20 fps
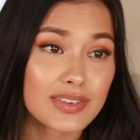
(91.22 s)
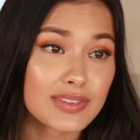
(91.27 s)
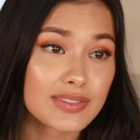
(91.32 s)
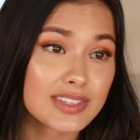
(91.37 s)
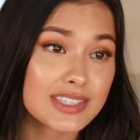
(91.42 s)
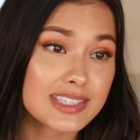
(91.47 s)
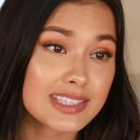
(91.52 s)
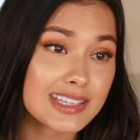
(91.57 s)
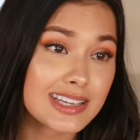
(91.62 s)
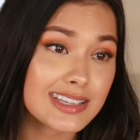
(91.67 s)

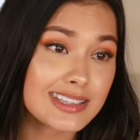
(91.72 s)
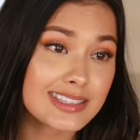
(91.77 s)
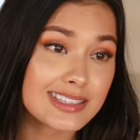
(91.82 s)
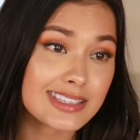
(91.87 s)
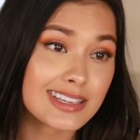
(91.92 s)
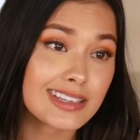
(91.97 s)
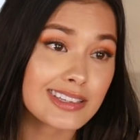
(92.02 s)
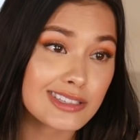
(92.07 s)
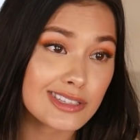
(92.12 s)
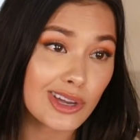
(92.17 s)
even seen
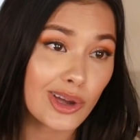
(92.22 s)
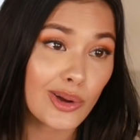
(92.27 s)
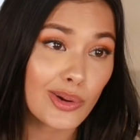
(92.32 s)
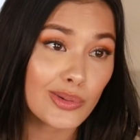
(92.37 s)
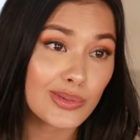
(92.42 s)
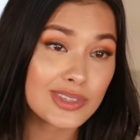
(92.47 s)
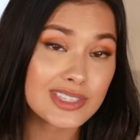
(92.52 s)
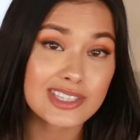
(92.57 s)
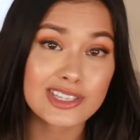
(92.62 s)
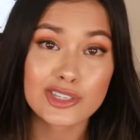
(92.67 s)
skin
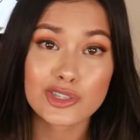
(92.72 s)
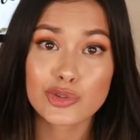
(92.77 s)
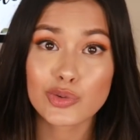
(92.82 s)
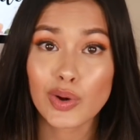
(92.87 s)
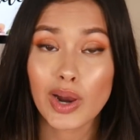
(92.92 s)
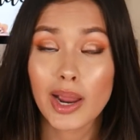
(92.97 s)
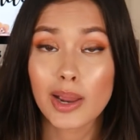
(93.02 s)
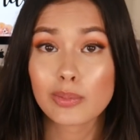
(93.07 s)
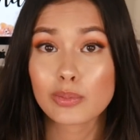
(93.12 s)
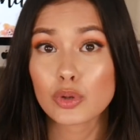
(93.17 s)
tones
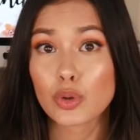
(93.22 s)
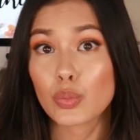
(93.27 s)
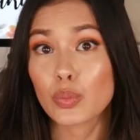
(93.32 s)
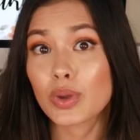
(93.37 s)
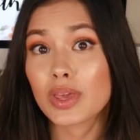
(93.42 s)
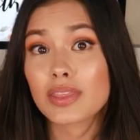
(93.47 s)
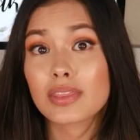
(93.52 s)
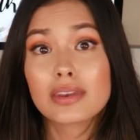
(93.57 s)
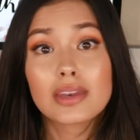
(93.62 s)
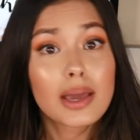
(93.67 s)
described
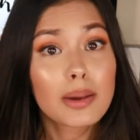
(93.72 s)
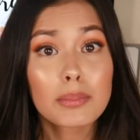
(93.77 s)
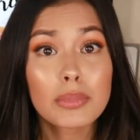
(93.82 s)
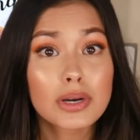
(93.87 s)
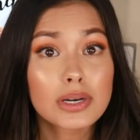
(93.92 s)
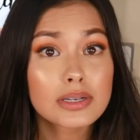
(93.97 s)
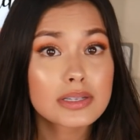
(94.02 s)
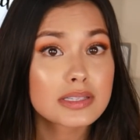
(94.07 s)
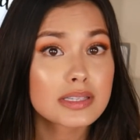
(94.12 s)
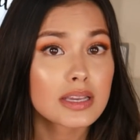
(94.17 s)
with
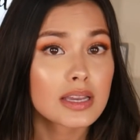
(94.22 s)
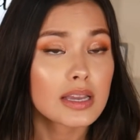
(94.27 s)
numbers